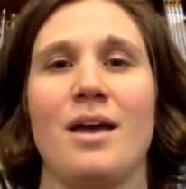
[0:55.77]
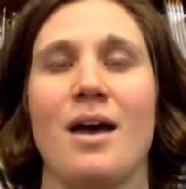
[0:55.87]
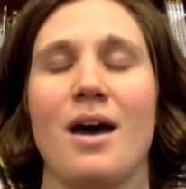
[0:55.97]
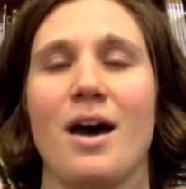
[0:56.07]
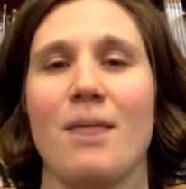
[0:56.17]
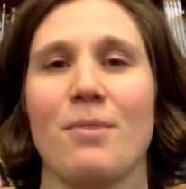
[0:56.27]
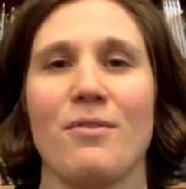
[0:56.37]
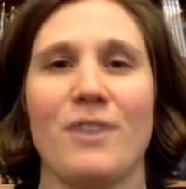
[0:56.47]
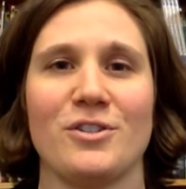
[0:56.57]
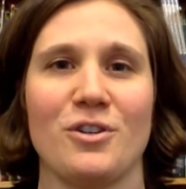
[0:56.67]
uh,
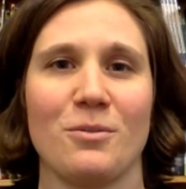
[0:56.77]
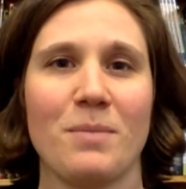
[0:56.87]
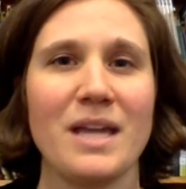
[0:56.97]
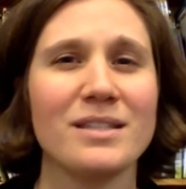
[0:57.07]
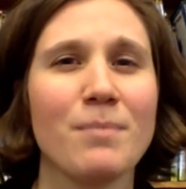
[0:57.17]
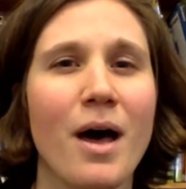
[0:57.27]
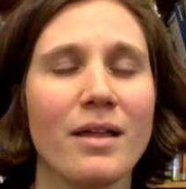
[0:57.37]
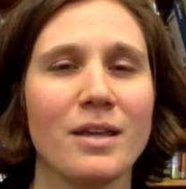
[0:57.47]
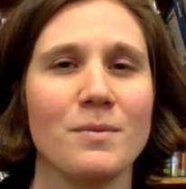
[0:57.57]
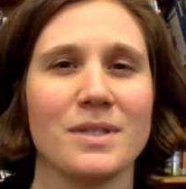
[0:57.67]
professional baseball,
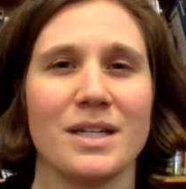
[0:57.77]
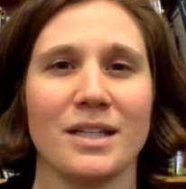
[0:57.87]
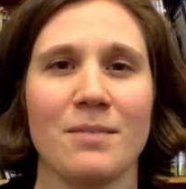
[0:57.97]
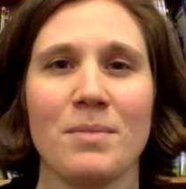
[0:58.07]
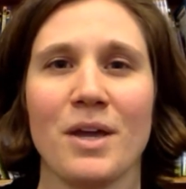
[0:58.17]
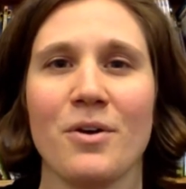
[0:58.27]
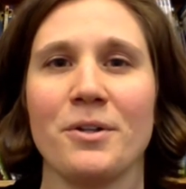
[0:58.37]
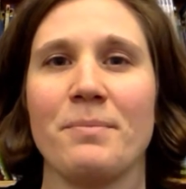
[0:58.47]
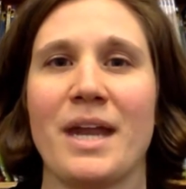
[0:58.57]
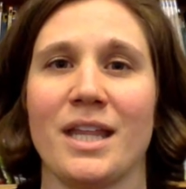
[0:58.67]
he was an Olympic
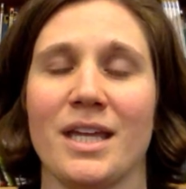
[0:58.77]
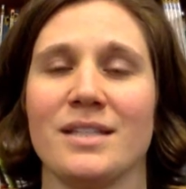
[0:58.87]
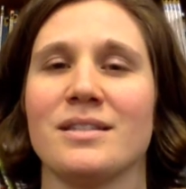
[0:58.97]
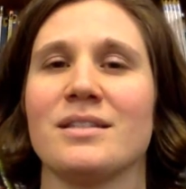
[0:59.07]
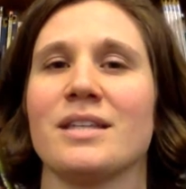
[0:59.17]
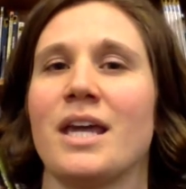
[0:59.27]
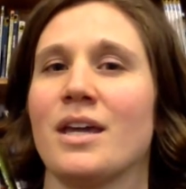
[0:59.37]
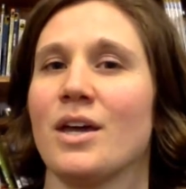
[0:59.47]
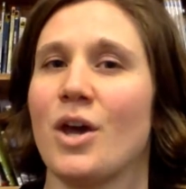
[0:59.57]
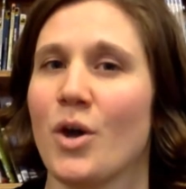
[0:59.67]
gold medalist.
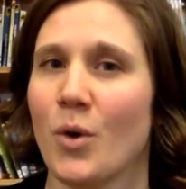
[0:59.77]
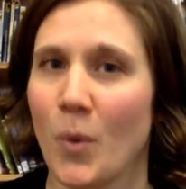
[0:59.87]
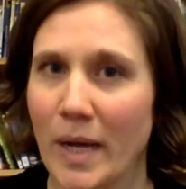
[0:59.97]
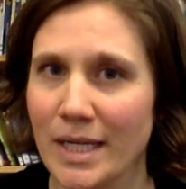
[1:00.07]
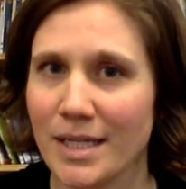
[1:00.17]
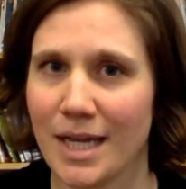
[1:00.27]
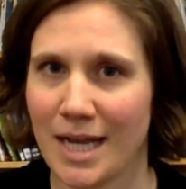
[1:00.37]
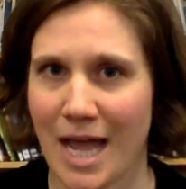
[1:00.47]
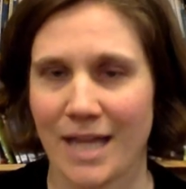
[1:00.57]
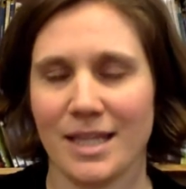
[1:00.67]
Like, quite an
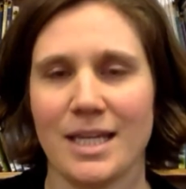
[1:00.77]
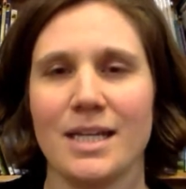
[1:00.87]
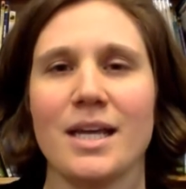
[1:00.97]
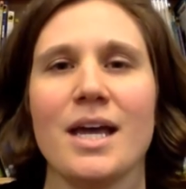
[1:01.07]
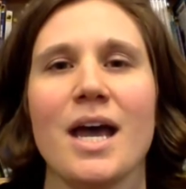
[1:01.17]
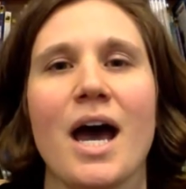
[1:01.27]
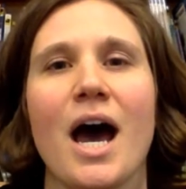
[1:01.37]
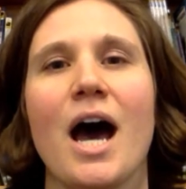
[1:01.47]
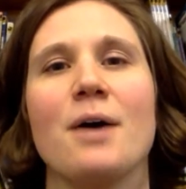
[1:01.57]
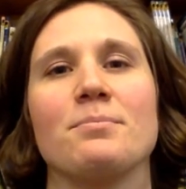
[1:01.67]
athlete.
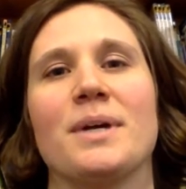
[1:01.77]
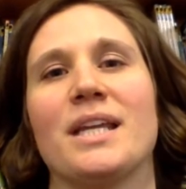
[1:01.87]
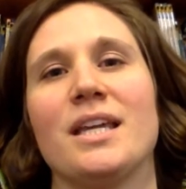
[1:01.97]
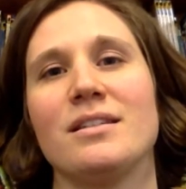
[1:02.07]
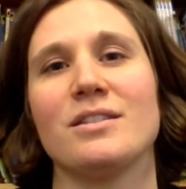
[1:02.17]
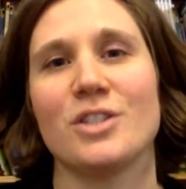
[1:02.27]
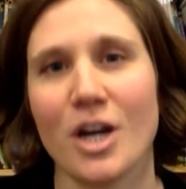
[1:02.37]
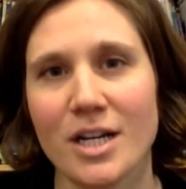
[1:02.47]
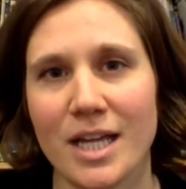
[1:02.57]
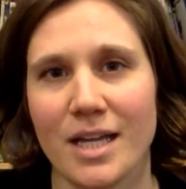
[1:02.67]
Um, but he
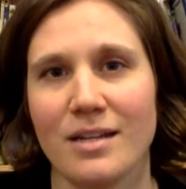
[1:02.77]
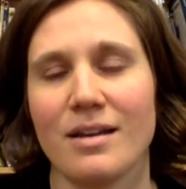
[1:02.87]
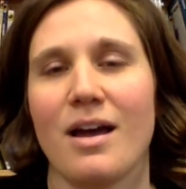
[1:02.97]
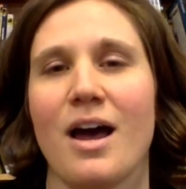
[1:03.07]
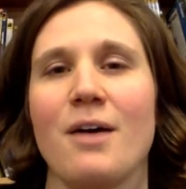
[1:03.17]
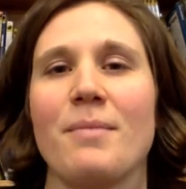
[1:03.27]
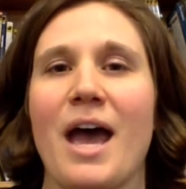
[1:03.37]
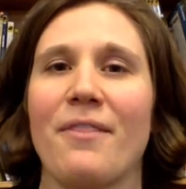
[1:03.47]
started um, at the